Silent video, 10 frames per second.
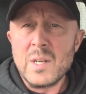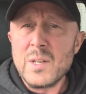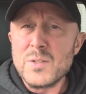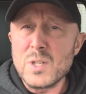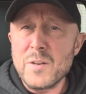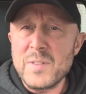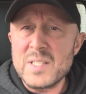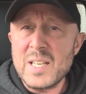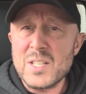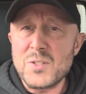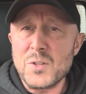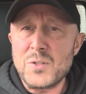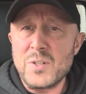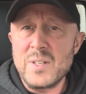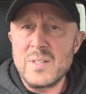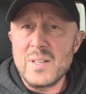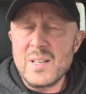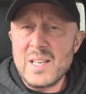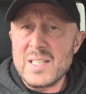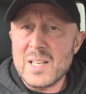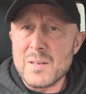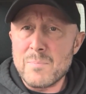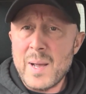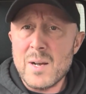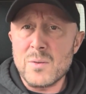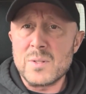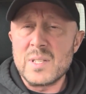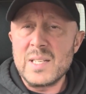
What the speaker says: So if the testosterone is unbound,